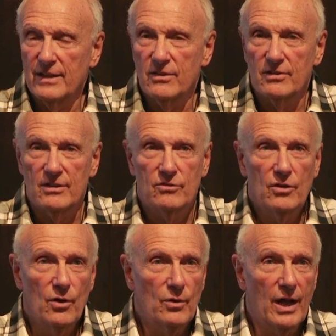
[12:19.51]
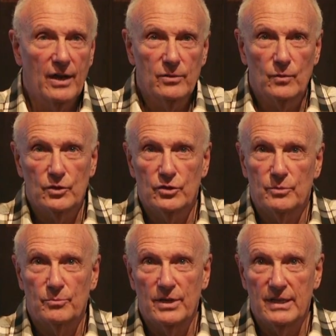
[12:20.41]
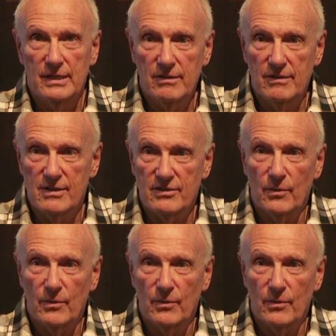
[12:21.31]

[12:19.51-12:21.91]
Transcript: It says, no, I don't want you to breathe into this.